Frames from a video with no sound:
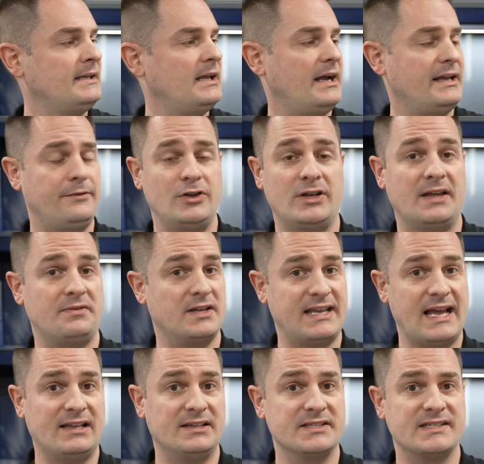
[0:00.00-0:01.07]
And if you get the
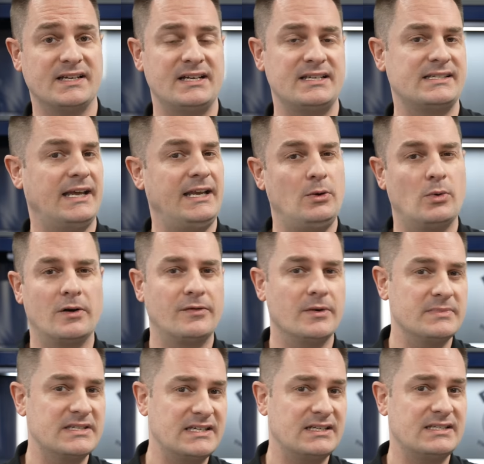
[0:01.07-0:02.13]
gallon size, anywhere
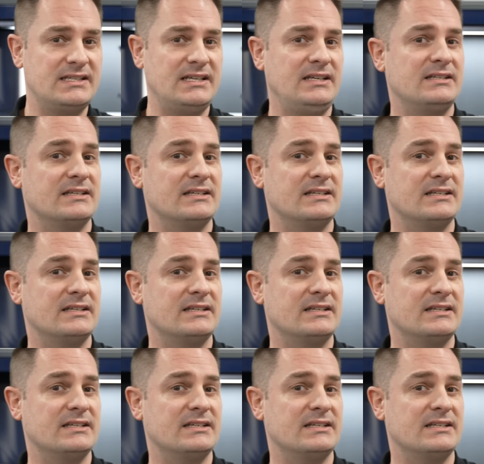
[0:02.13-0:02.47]
from $60